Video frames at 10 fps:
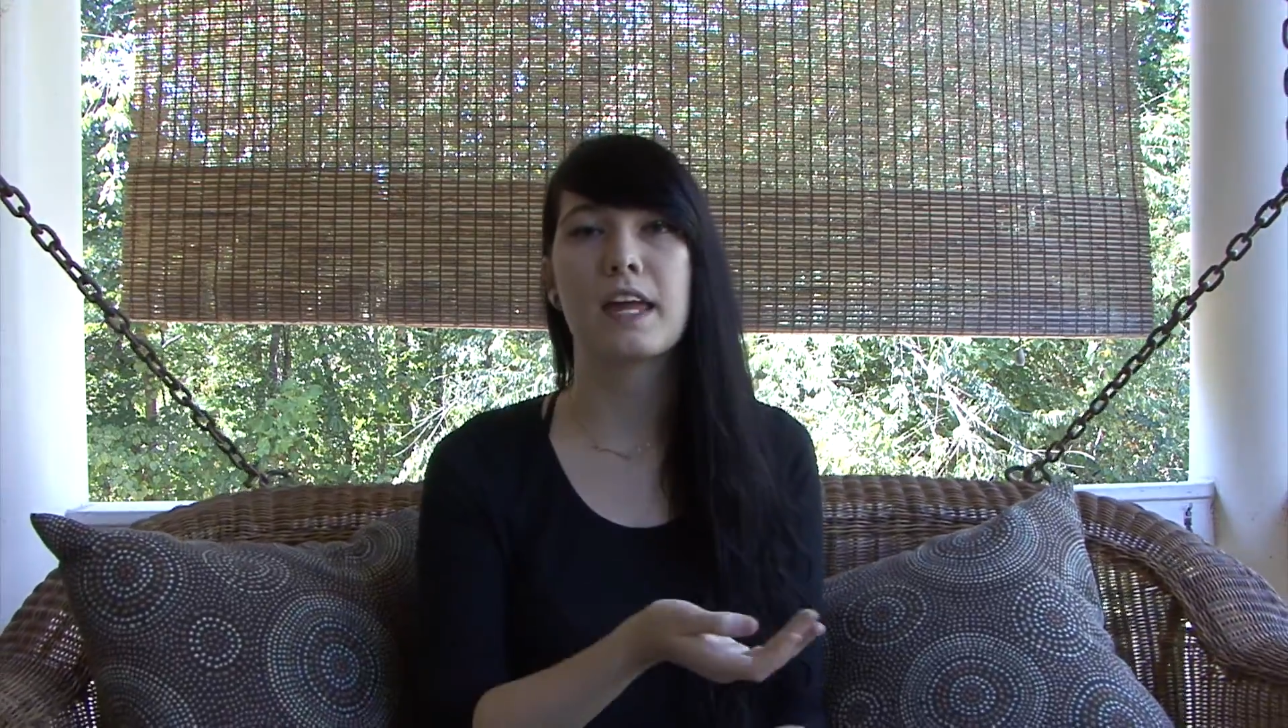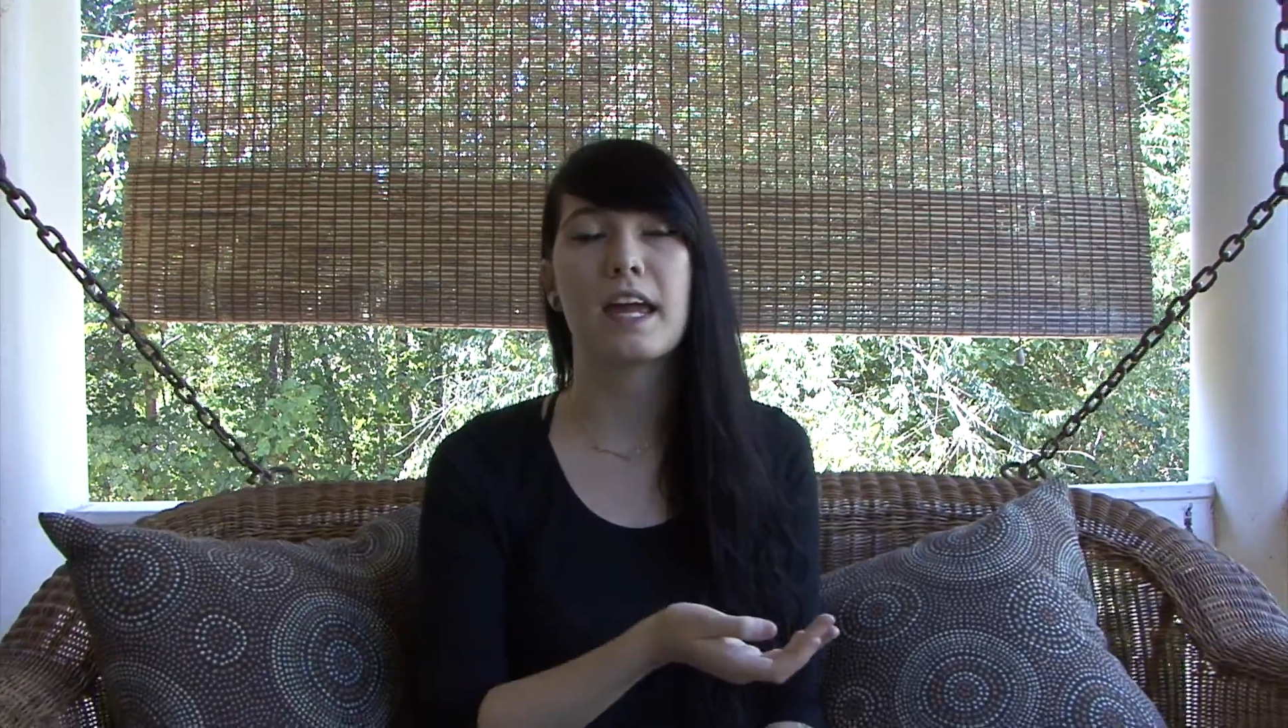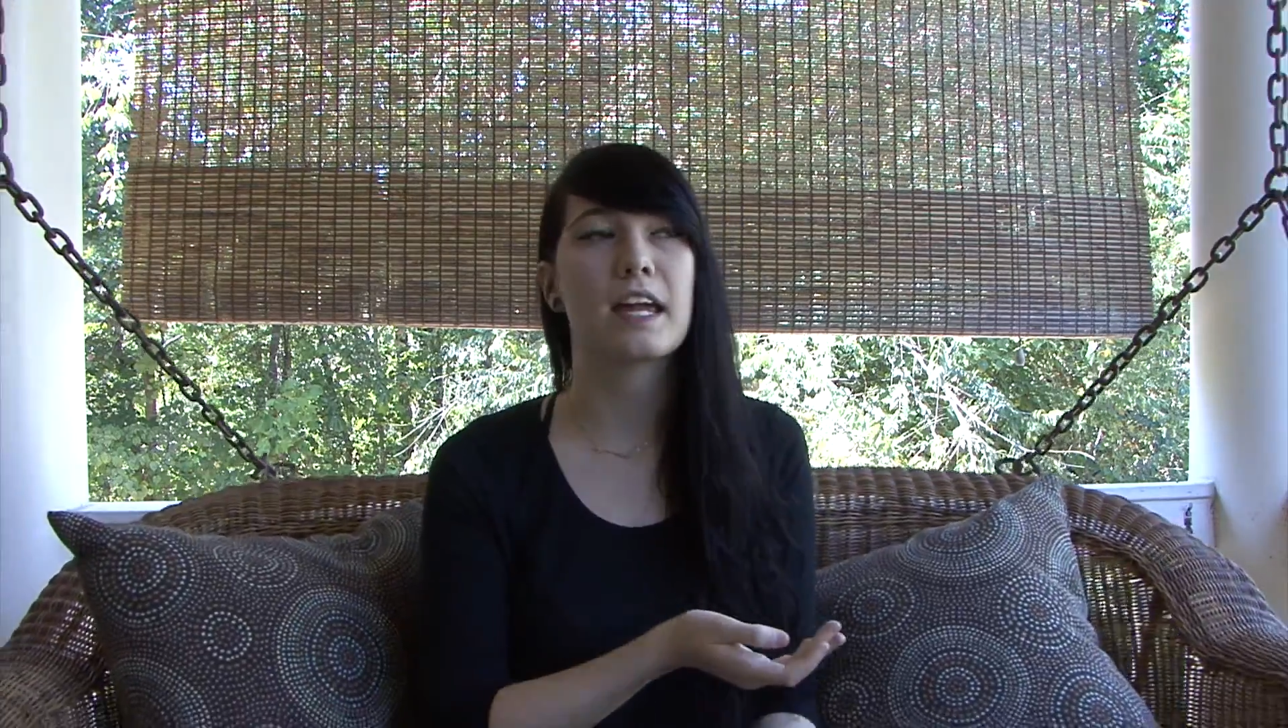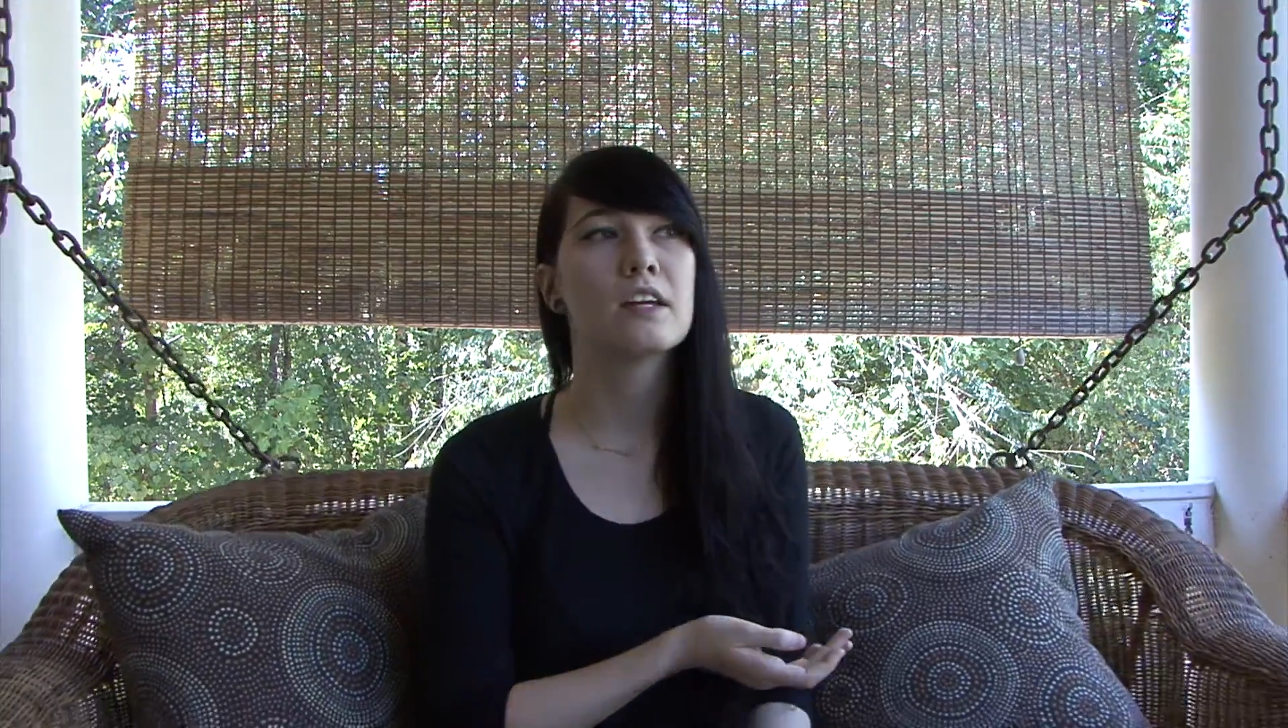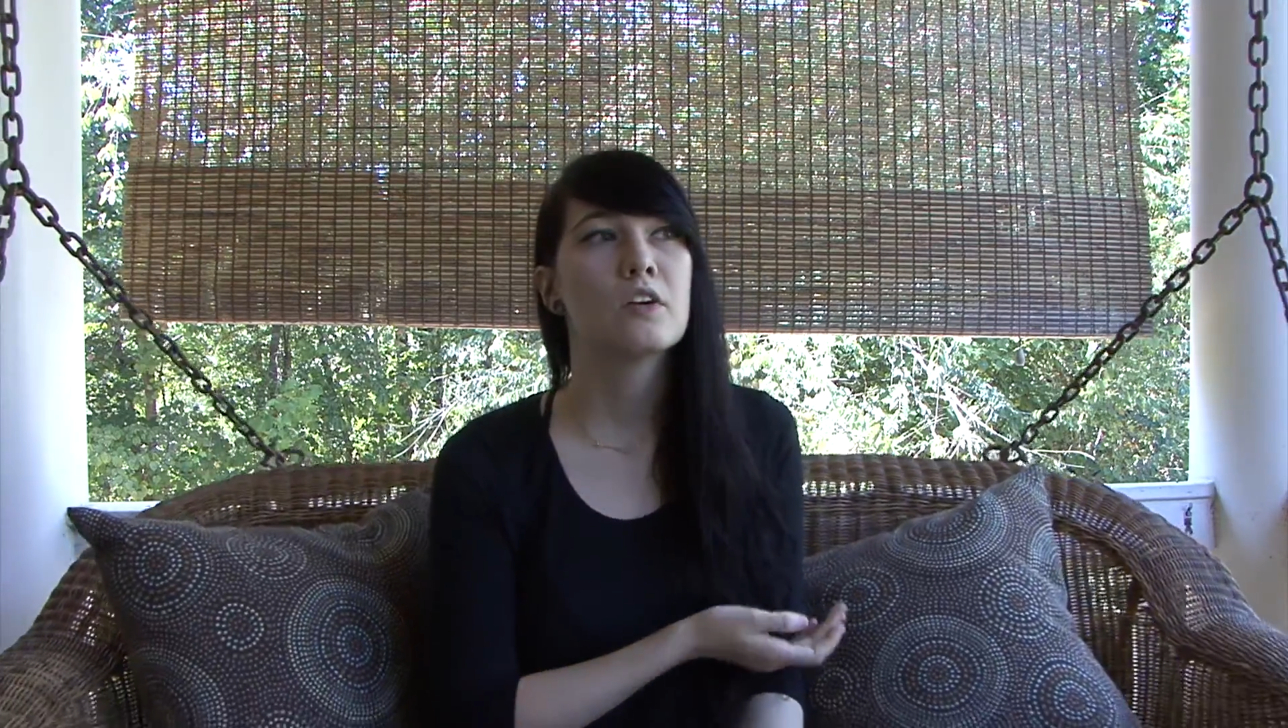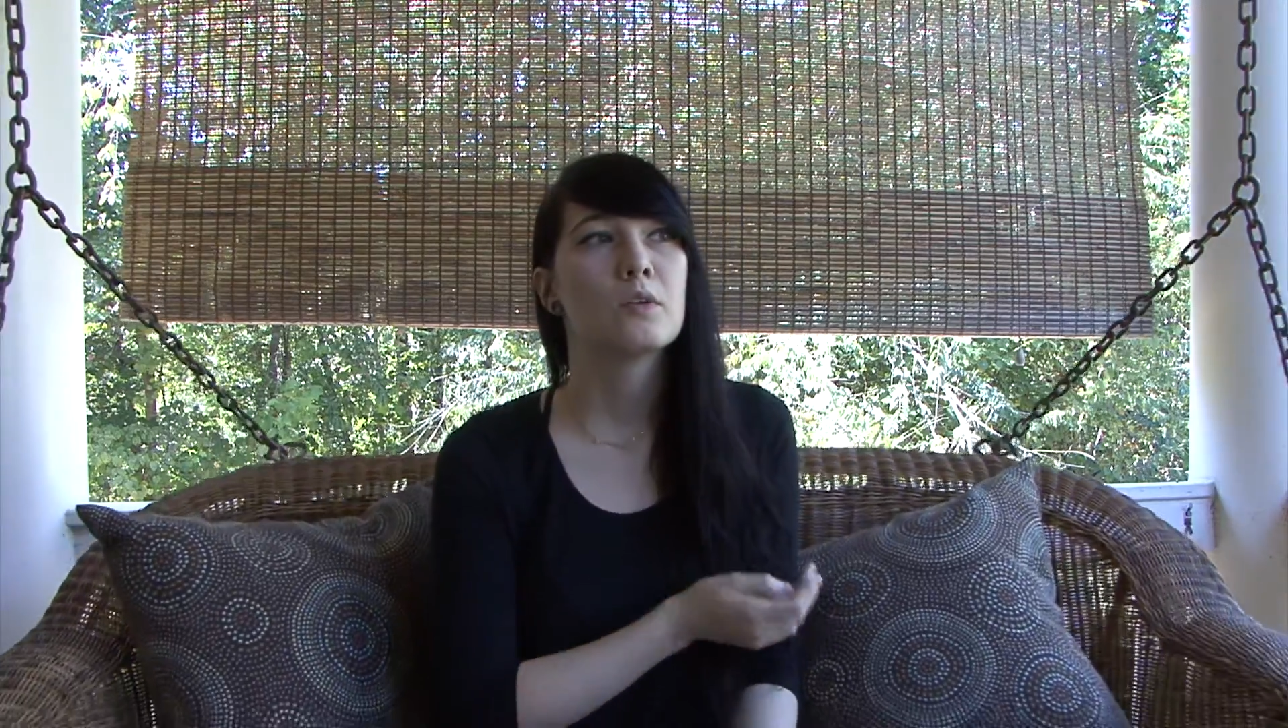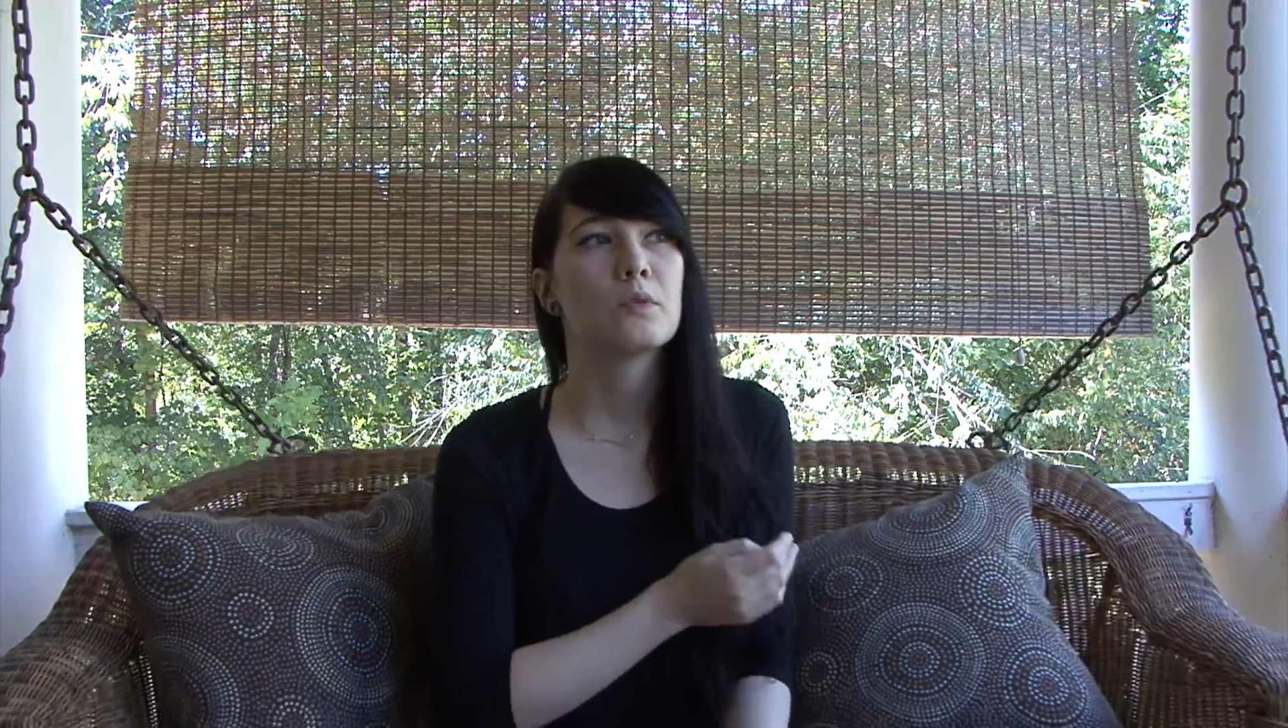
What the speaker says: they